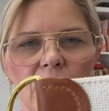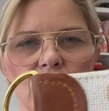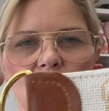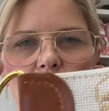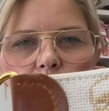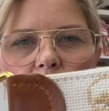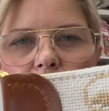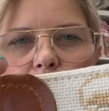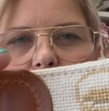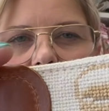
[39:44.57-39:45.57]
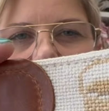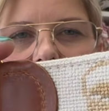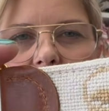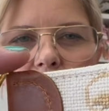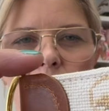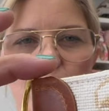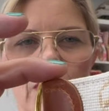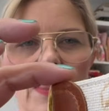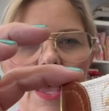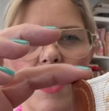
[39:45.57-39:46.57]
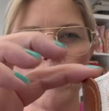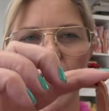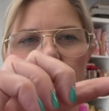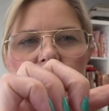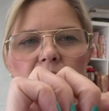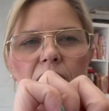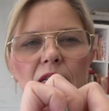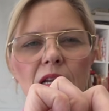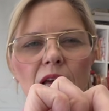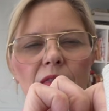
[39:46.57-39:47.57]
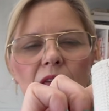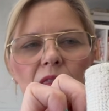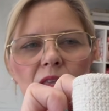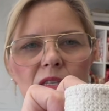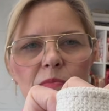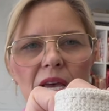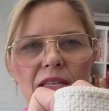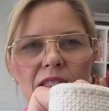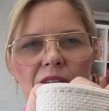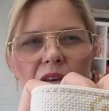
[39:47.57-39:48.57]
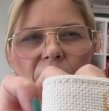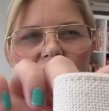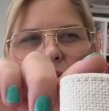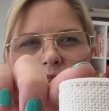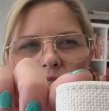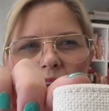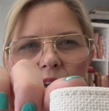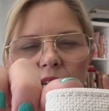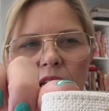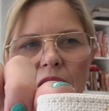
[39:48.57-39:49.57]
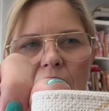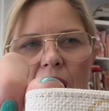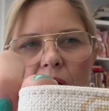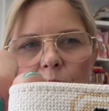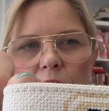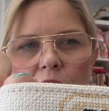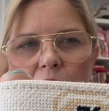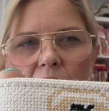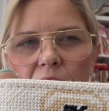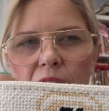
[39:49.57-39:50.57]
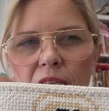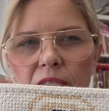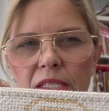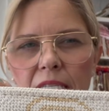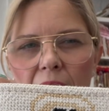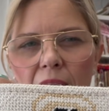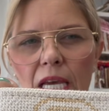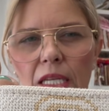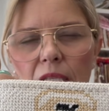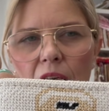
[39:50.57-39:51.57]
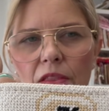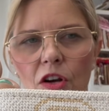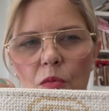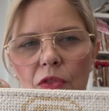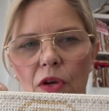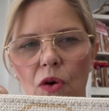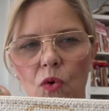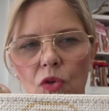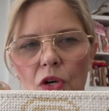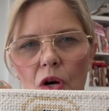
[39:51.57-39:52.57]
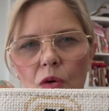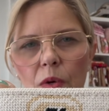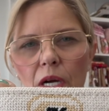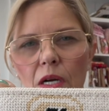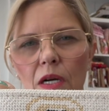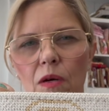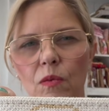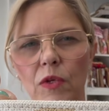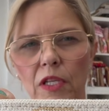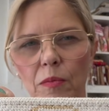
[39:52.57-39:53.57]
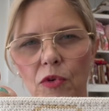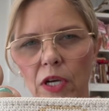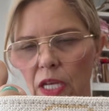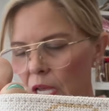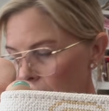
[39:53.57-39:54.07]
So of course that basket and then this basket on the other side. I really like this tan leather with the gold hardware, really pretty.